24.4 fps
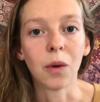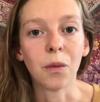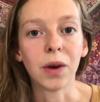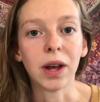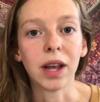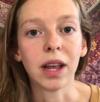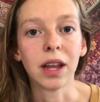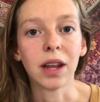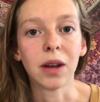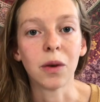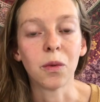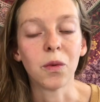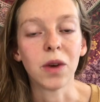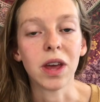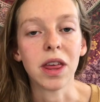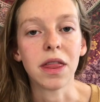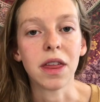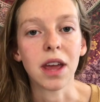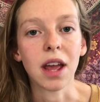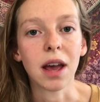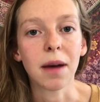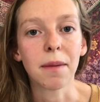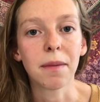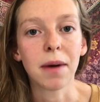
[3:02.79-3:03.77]
When we
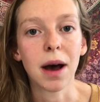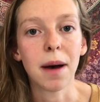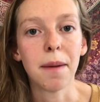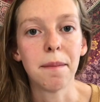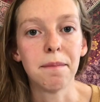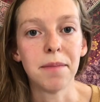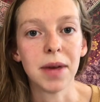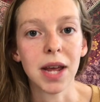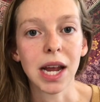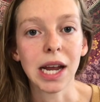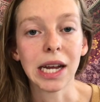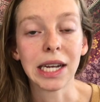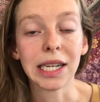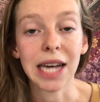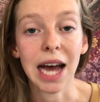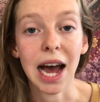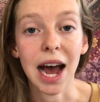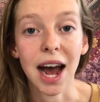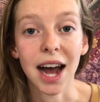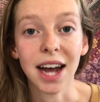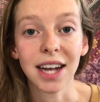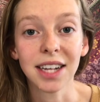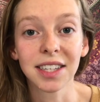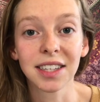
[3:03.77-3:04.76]
think about big
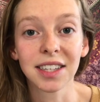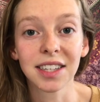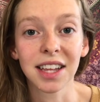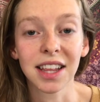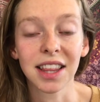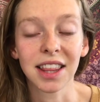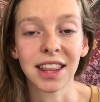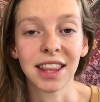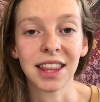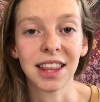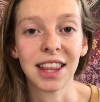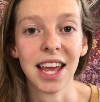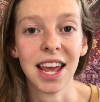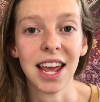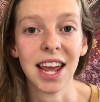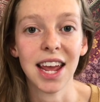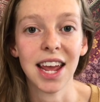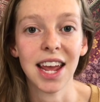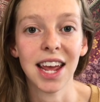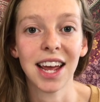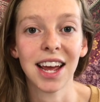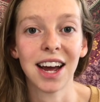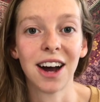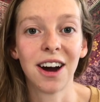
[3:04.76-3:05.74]
tasks,
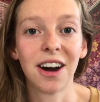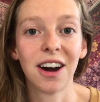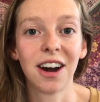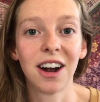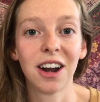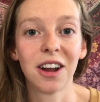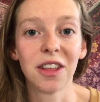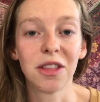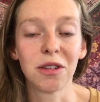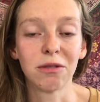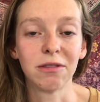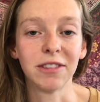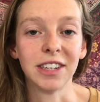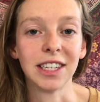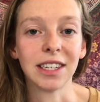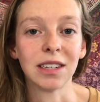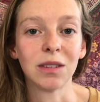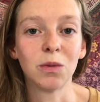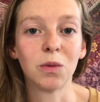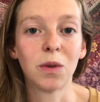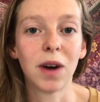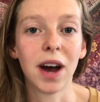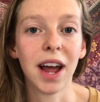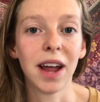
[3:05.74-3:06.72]
they are the
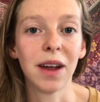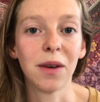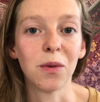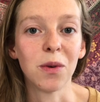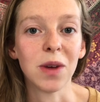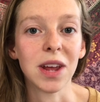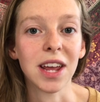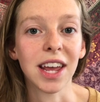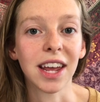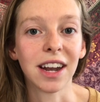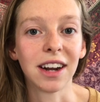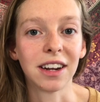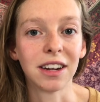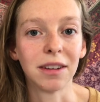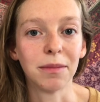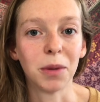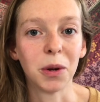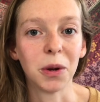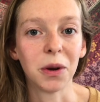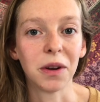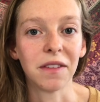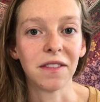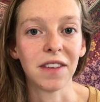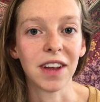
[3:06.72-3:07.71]
reason why we get
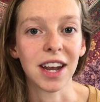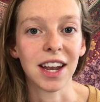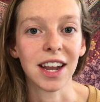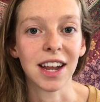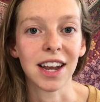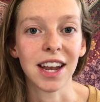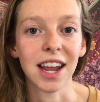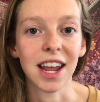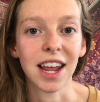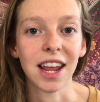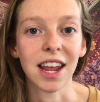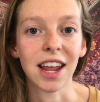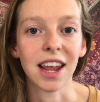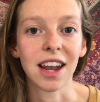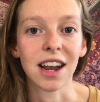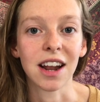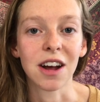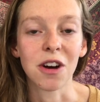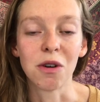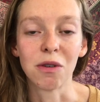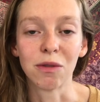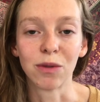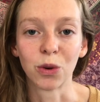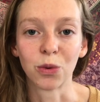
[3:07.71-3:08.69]
unmotivated and
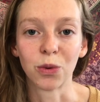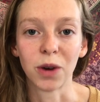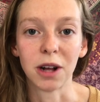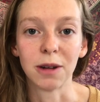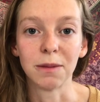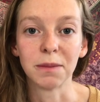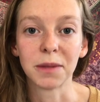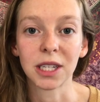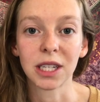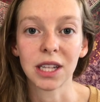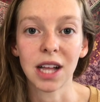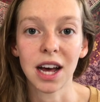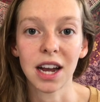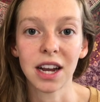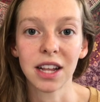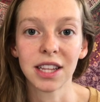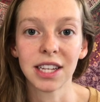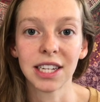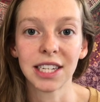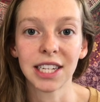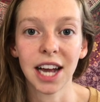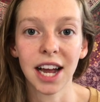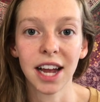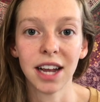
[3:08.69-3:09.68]
overwhelmed a lot of
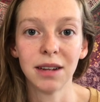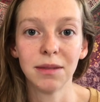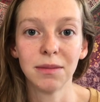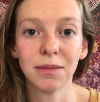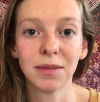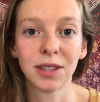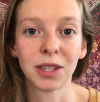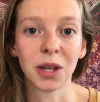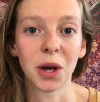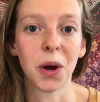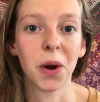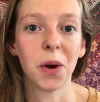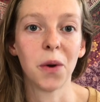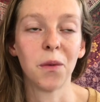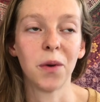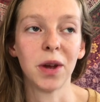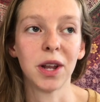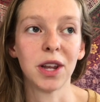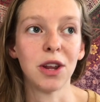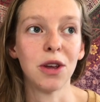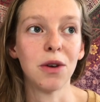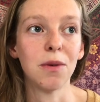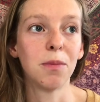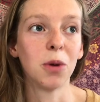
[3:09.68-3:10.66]
the time. So
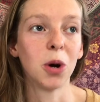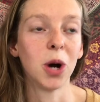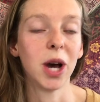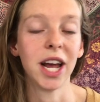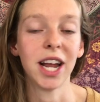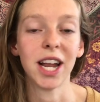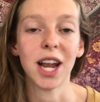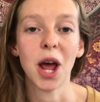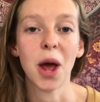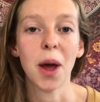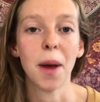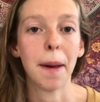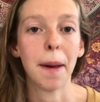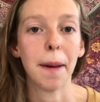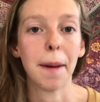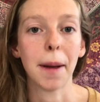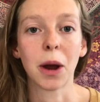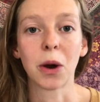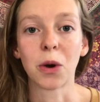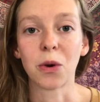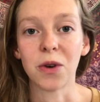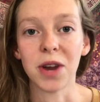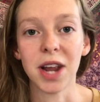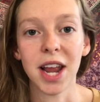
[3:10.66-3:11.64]
when you put
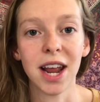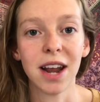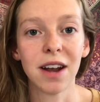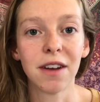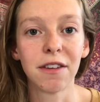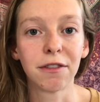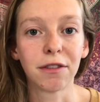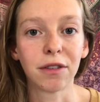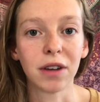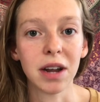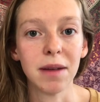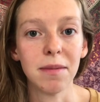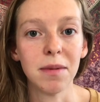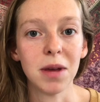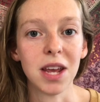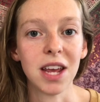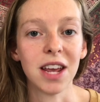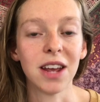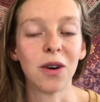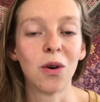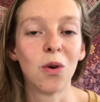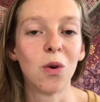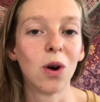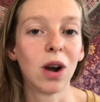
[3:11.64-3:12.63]
create a
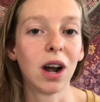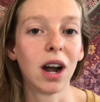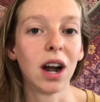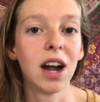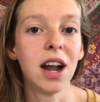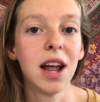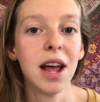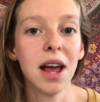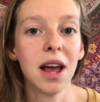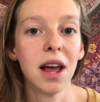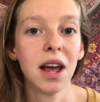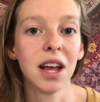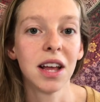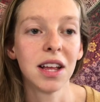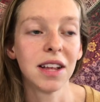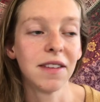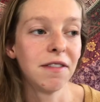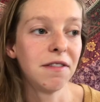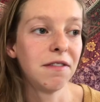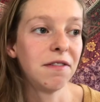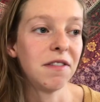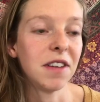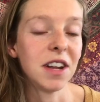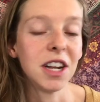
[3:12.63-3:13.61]
freebie or
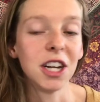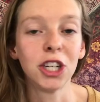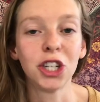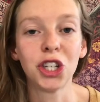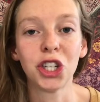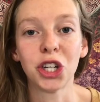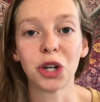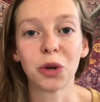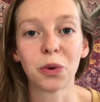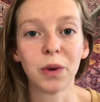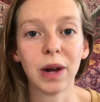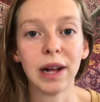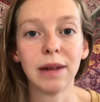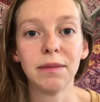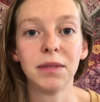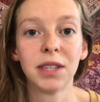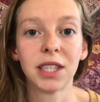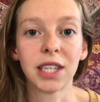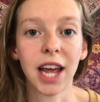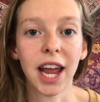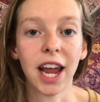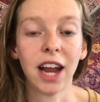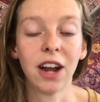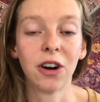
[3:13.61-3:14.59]
finish your
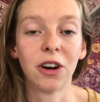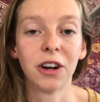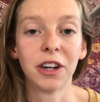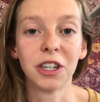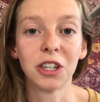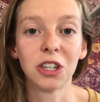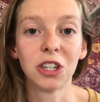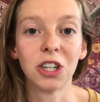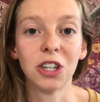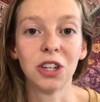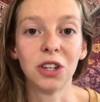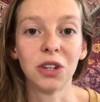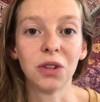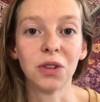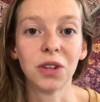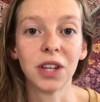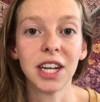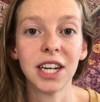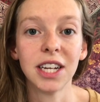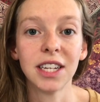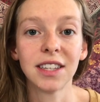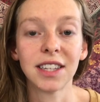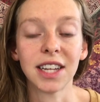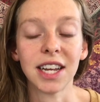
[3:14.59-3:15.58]
website on your to-do
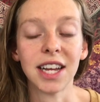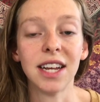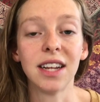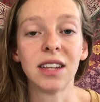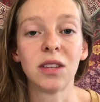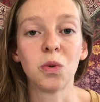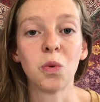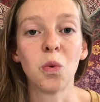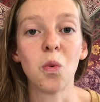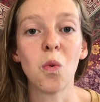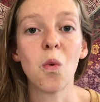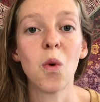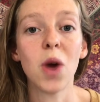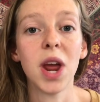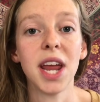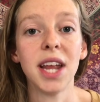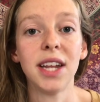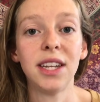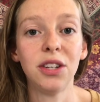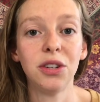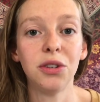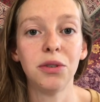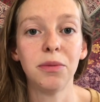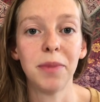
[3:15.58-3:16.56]
list, it's way
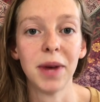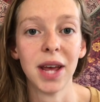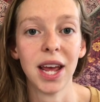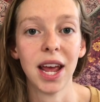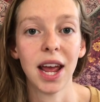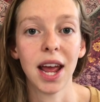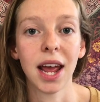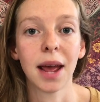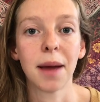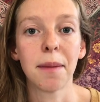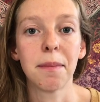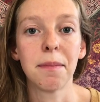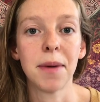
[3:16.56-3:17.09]
too big.